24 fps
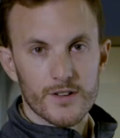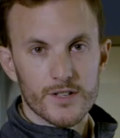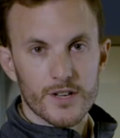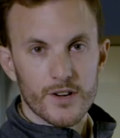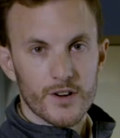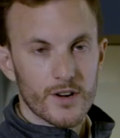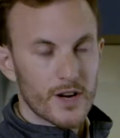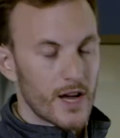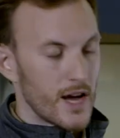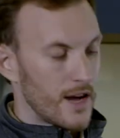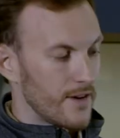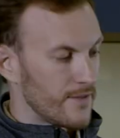
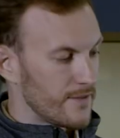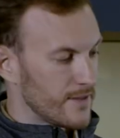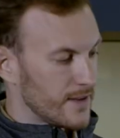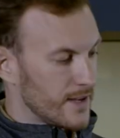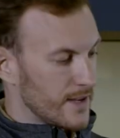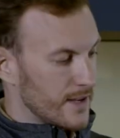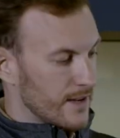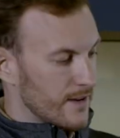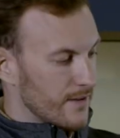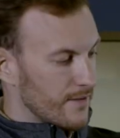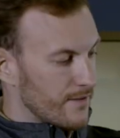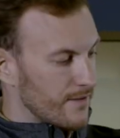turn off.
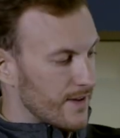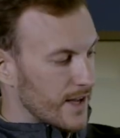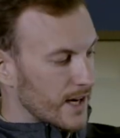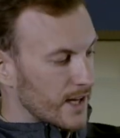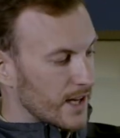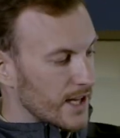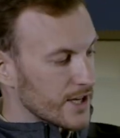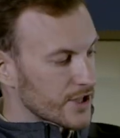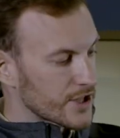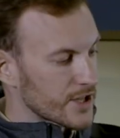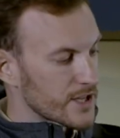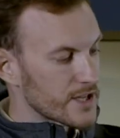
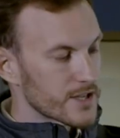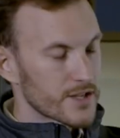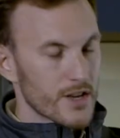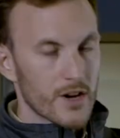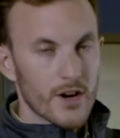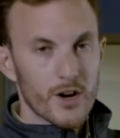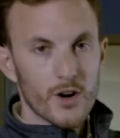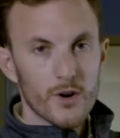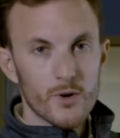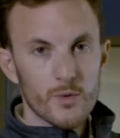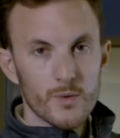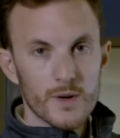Ventilation is
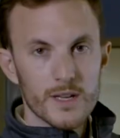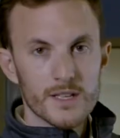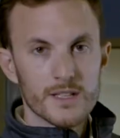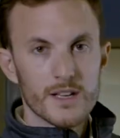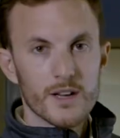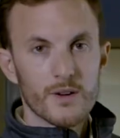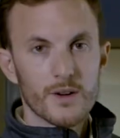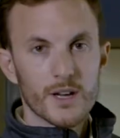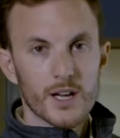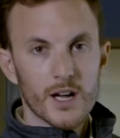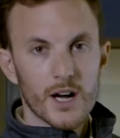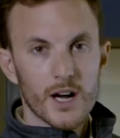always
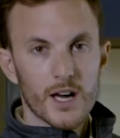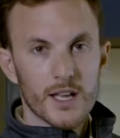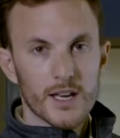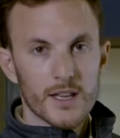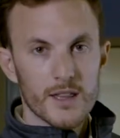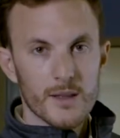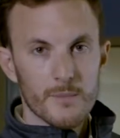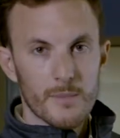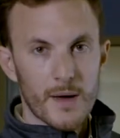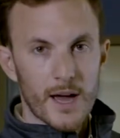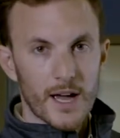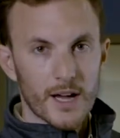going on in
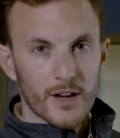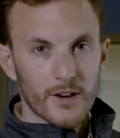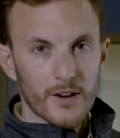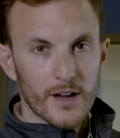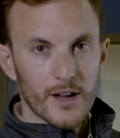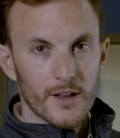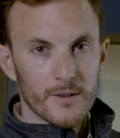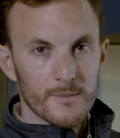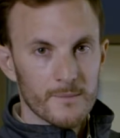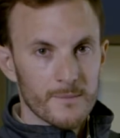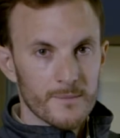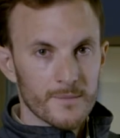the
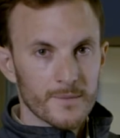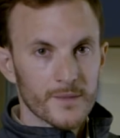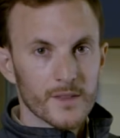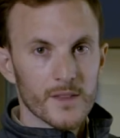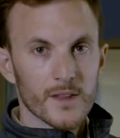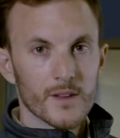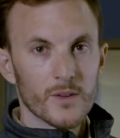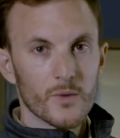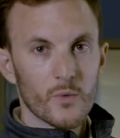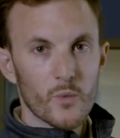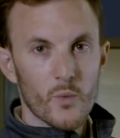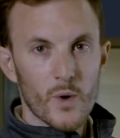background.
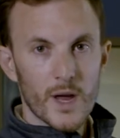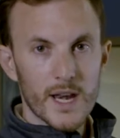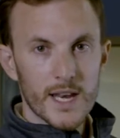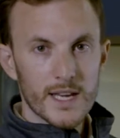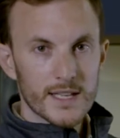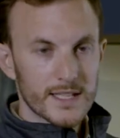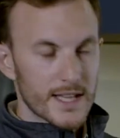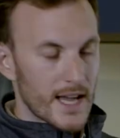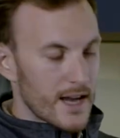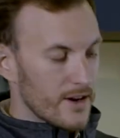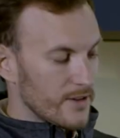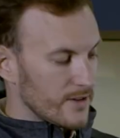When
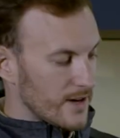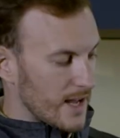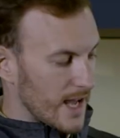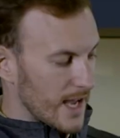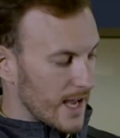in doubt,